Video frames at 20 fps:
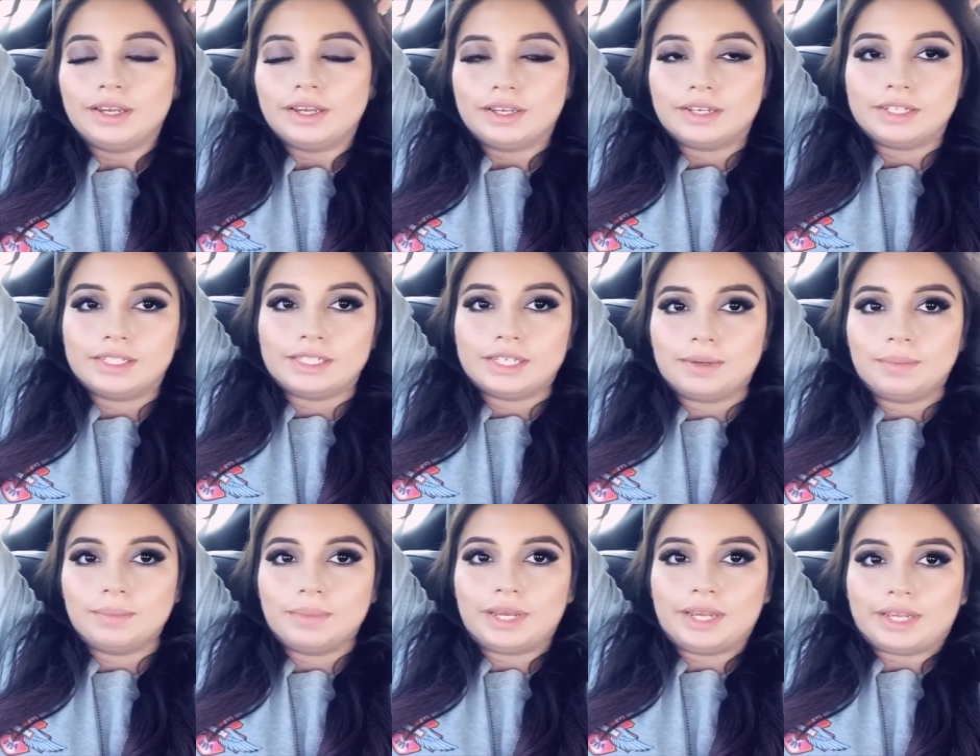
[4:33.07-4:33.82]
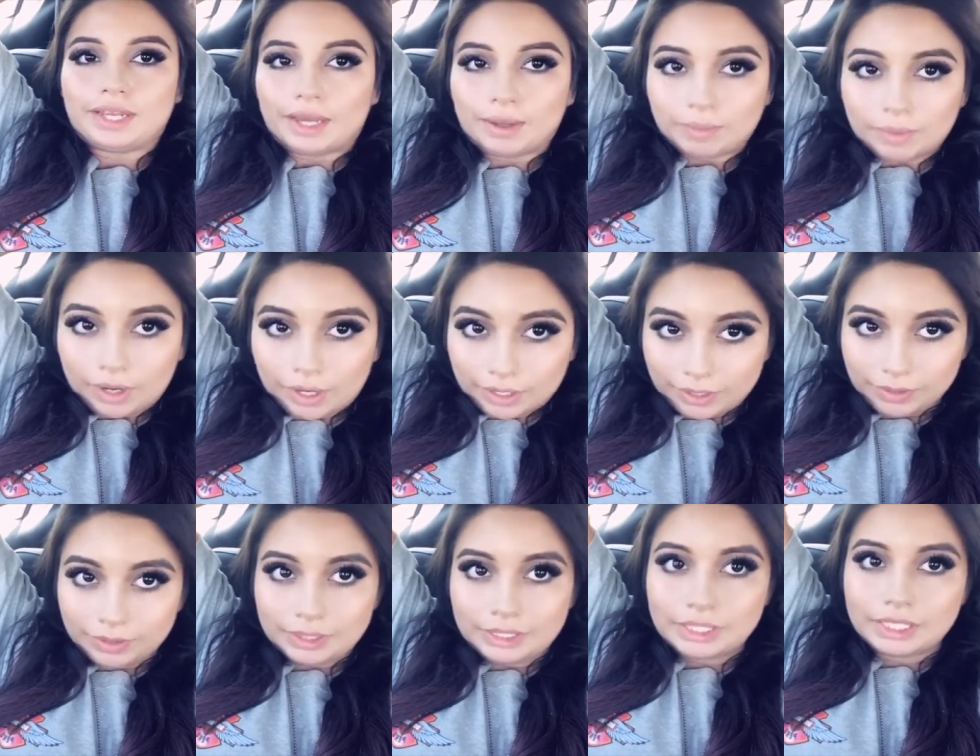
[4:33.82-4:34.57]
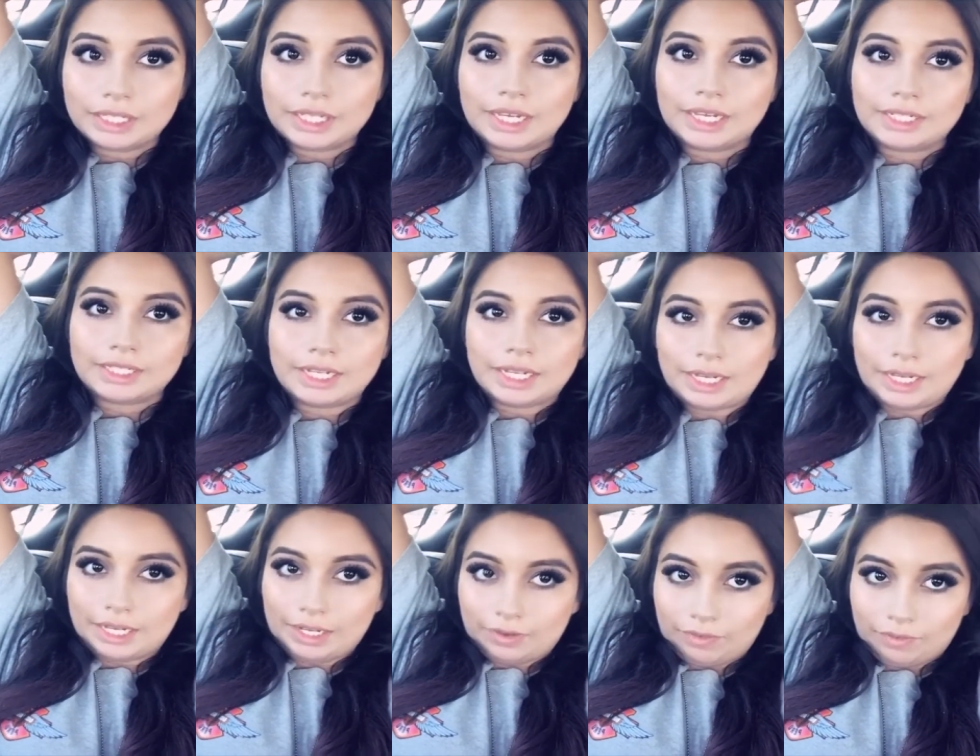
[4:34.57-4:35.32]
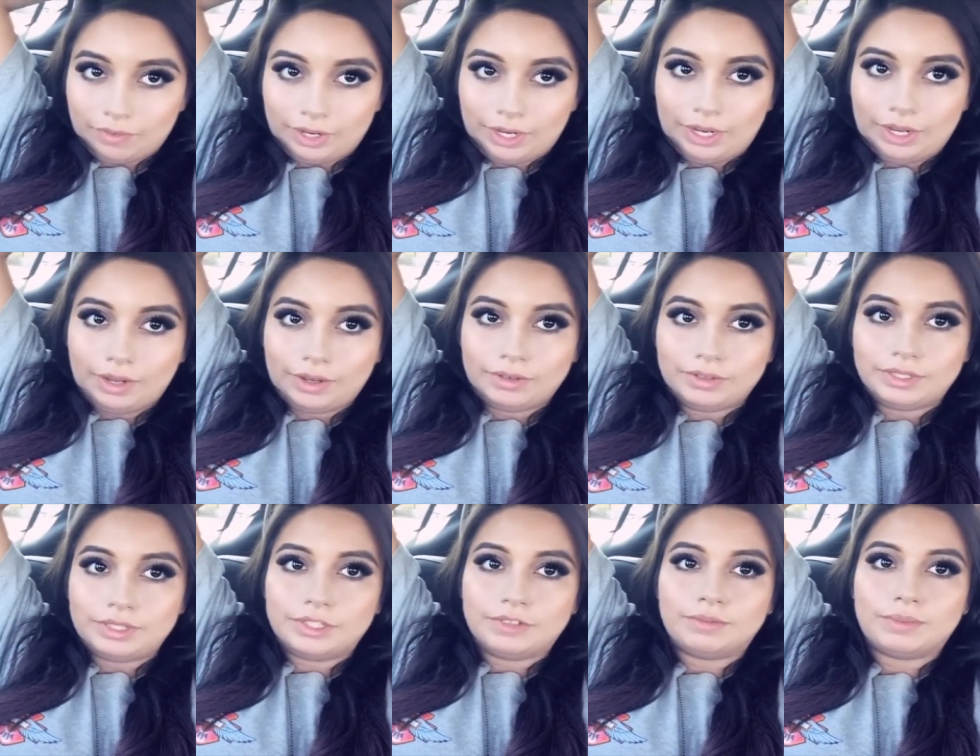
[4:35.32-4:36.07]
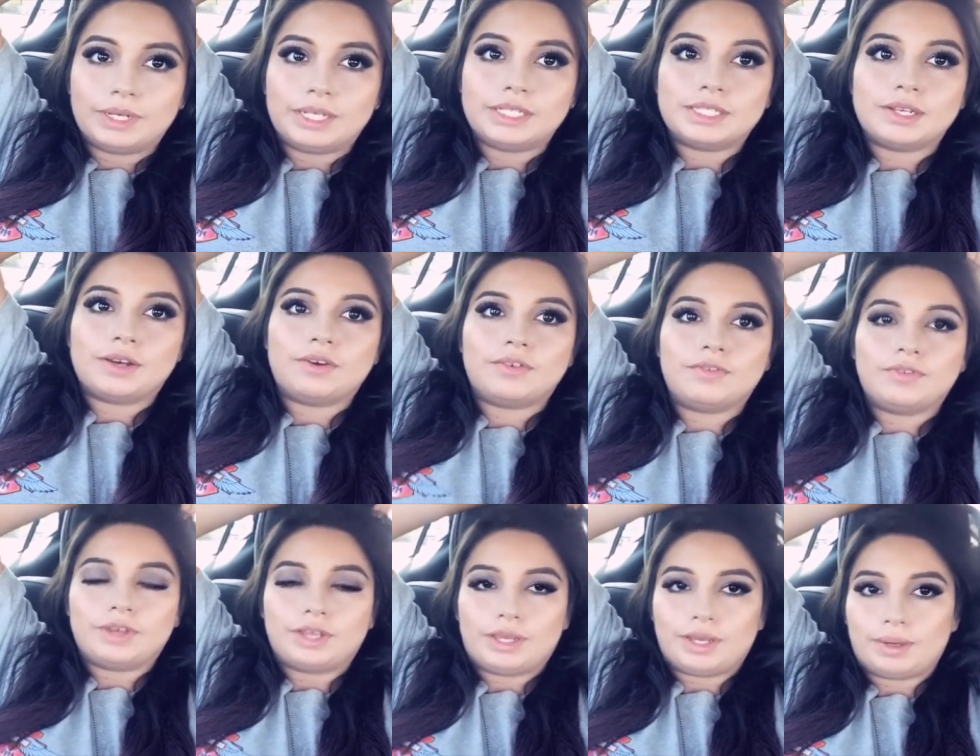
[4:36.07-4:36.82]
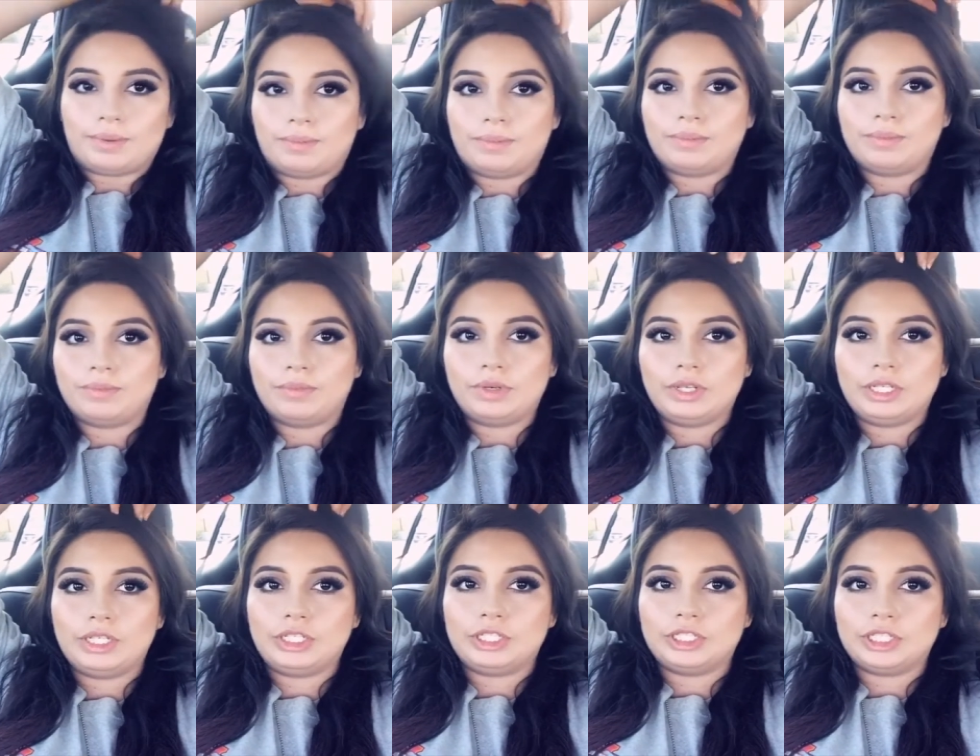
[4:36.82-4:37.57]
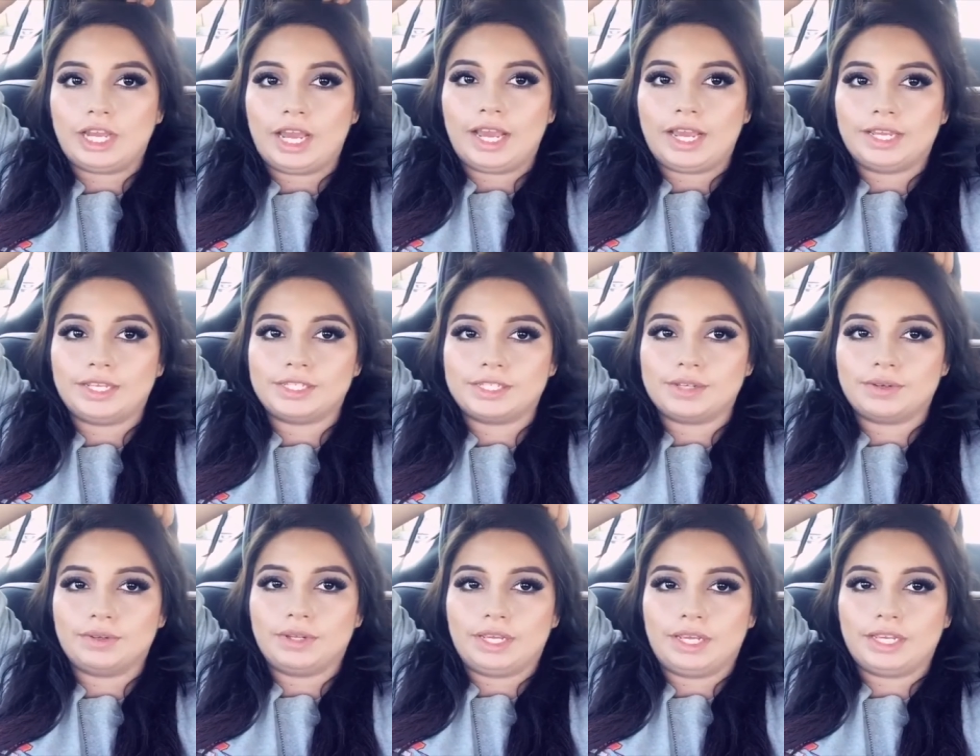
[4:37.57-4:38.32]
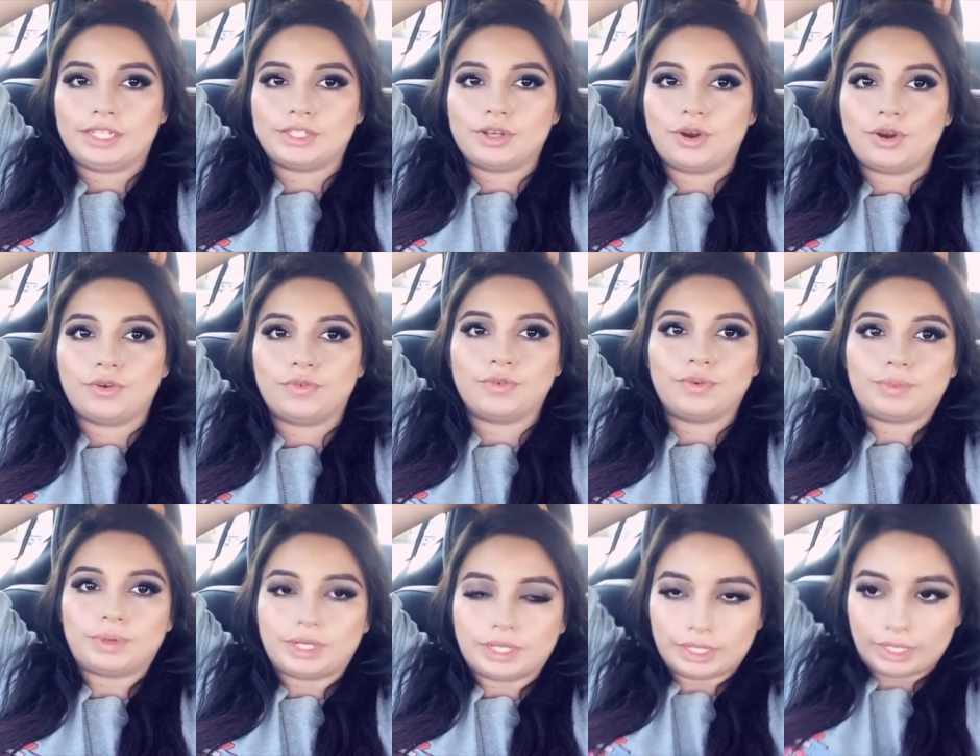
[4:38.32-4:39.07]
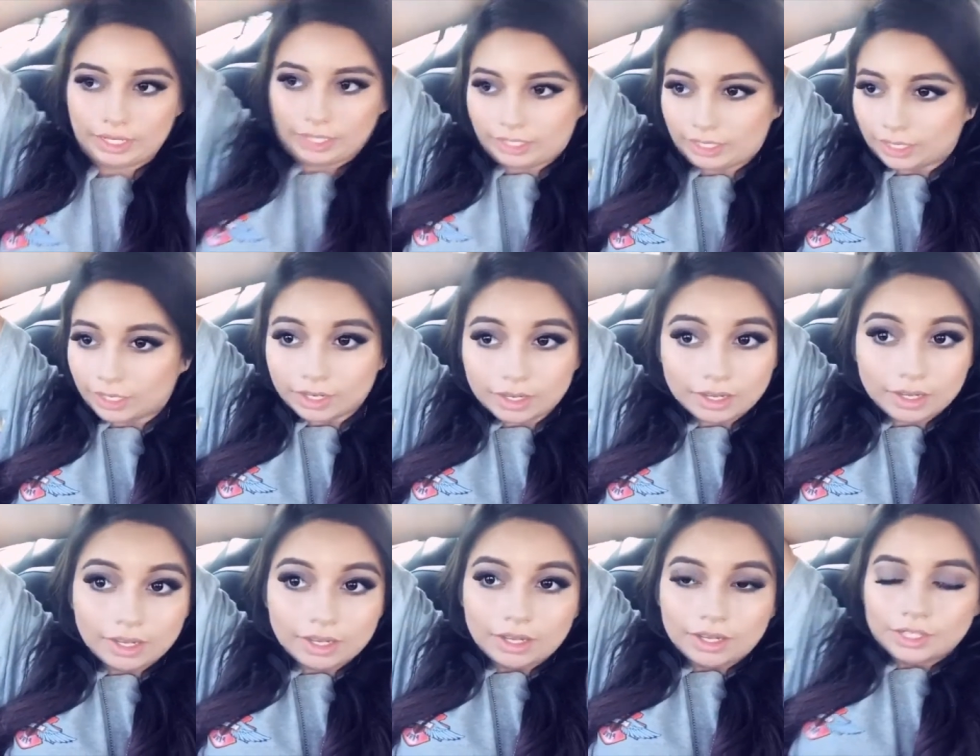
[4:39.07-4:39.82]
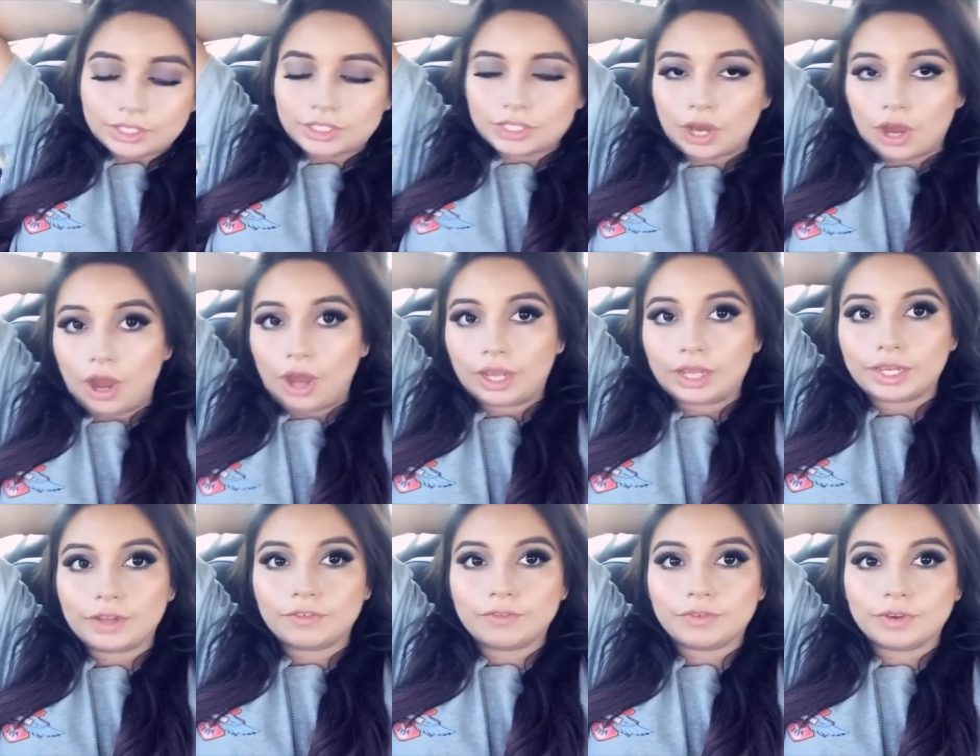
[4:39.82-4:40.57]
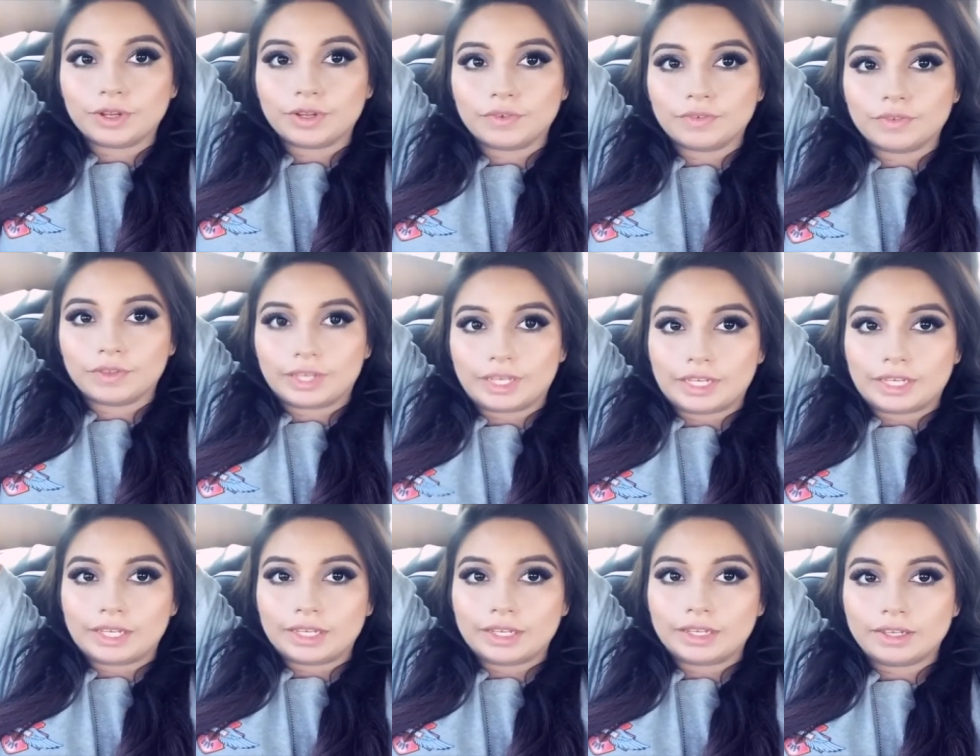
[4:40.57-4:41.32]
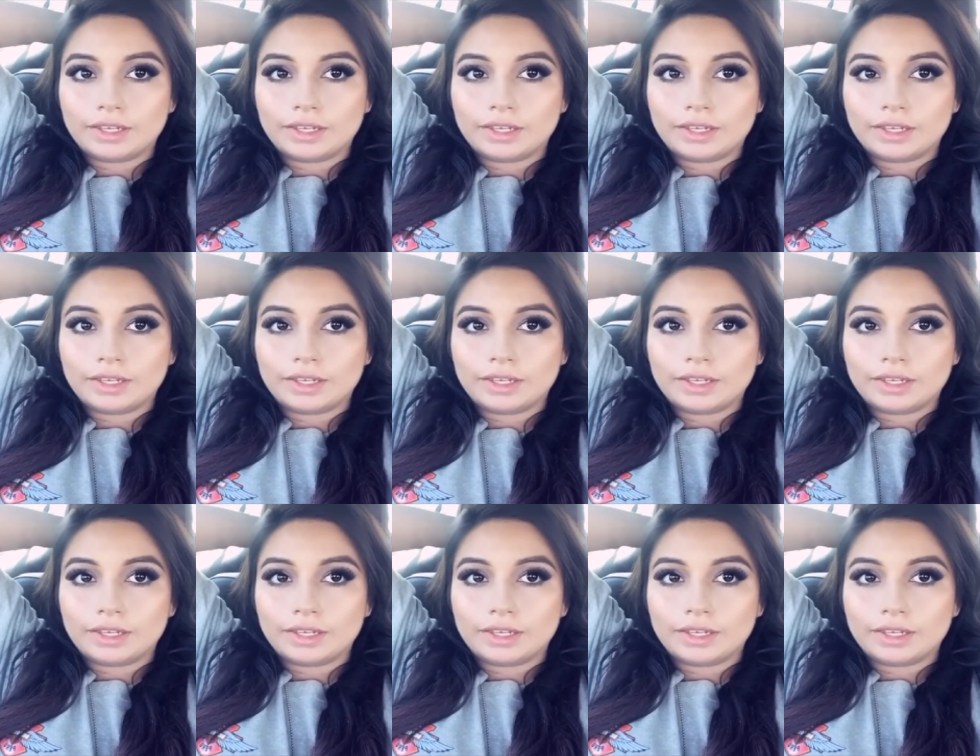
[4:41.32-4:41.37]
because I'm like, I'm not used to like taking videos of myself, like I'm really shy, so like it's hard for me to like talk in front of like